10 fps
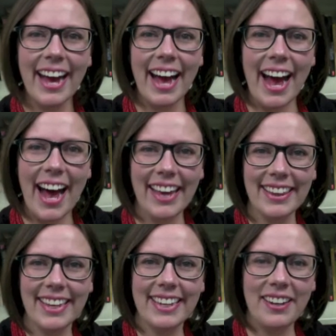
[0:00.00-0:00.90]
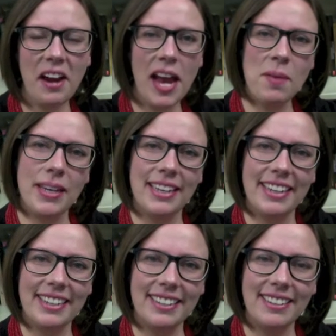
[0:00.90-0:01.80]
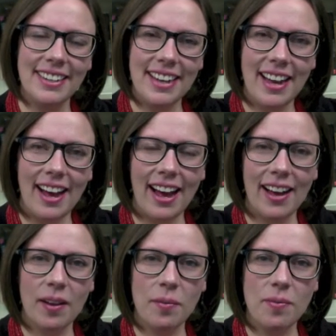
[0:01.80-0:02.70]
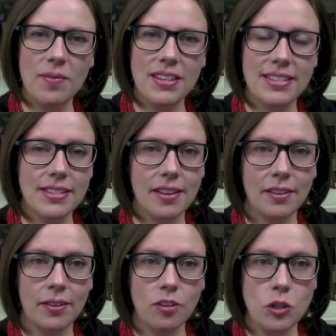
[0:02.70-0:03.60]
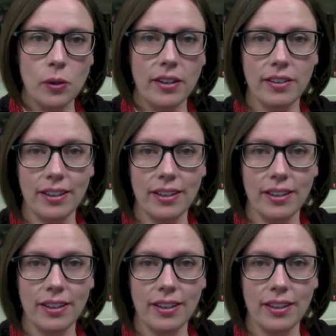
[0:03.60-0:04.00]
Hi there, Amy here. This is a short